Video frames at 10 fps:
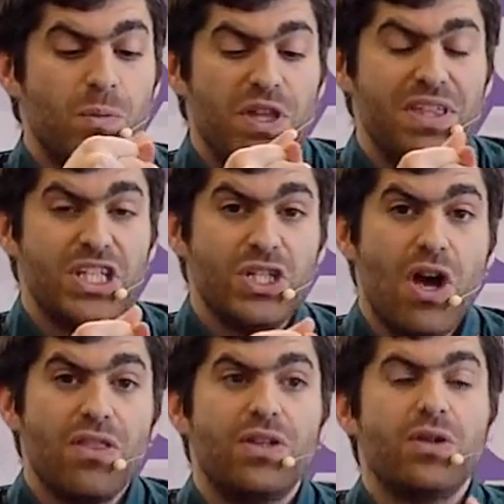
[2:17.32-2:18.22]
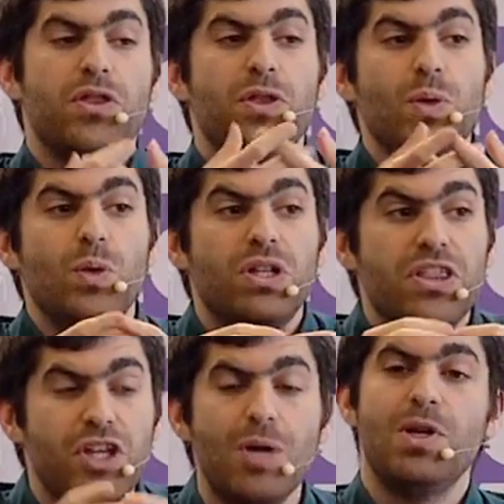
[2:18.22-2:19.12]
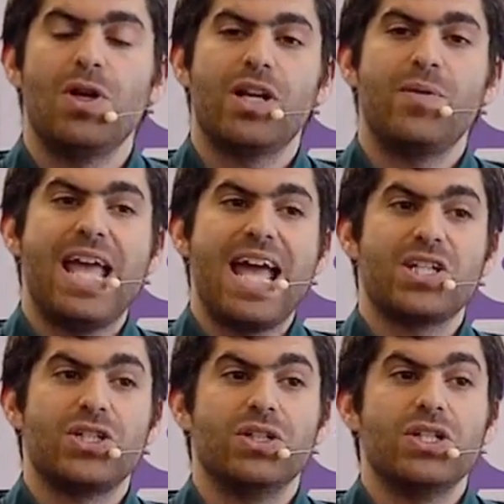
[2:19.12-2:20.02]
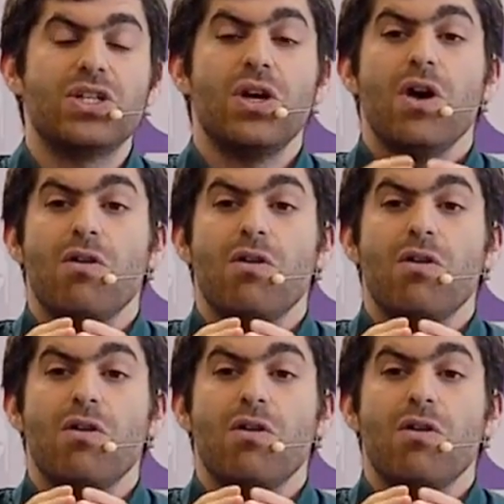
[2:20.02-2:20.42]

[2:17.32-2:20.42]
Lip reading: with each other through thermonuclear reactions,